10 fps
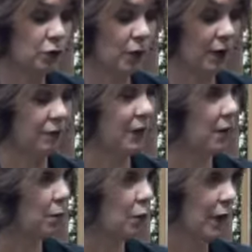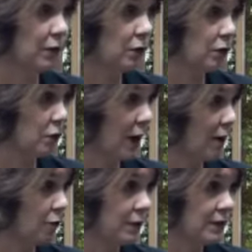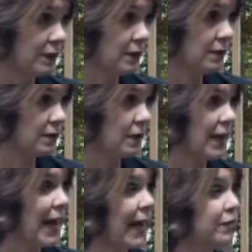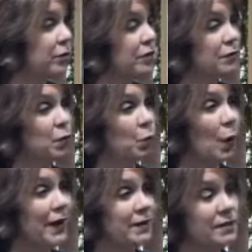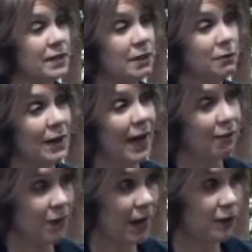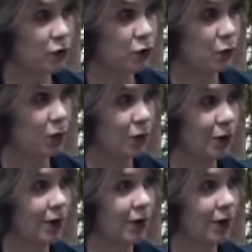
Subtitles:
You have to get appraisals or have receipts, and there's different ways to even have that insured.